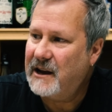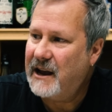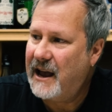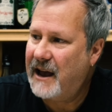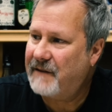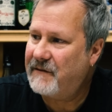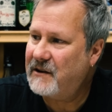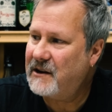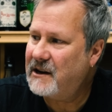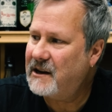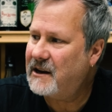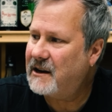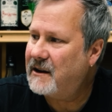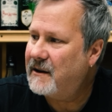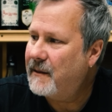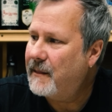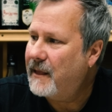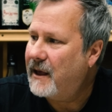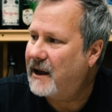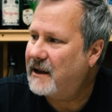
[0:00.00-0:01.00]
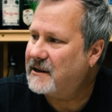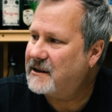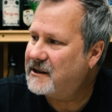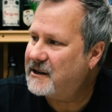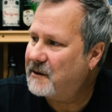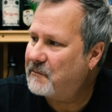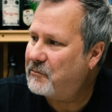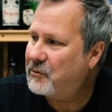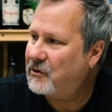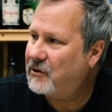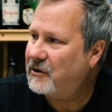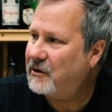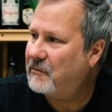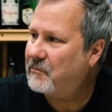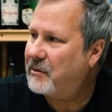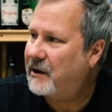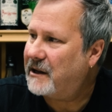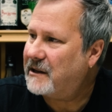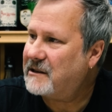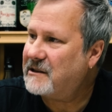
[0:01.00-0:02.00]
heavy and simple,
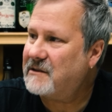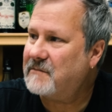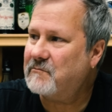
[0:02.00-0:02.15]
but